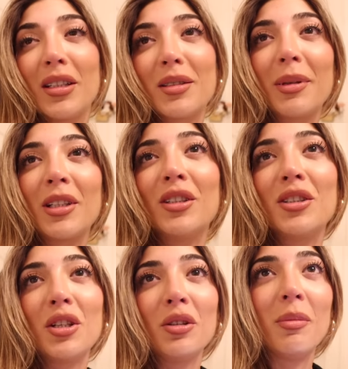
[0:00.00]
It's been
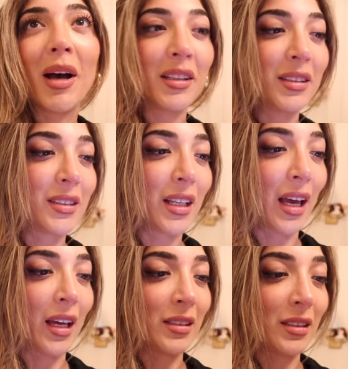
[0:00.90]
2 months
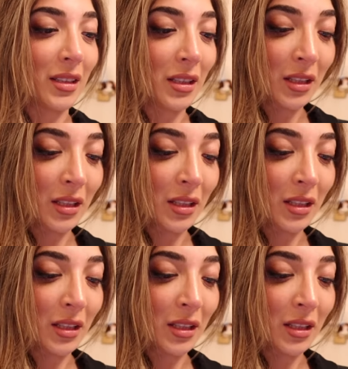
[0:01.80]
and